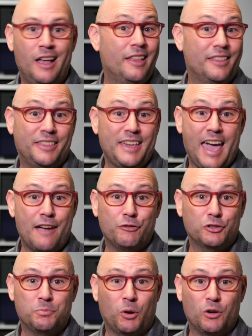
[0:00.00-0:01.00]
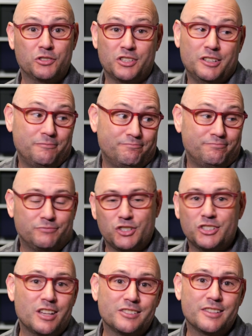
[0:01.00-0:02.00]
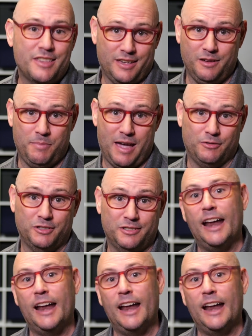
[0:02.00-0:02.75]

that the average person just doesn't think about.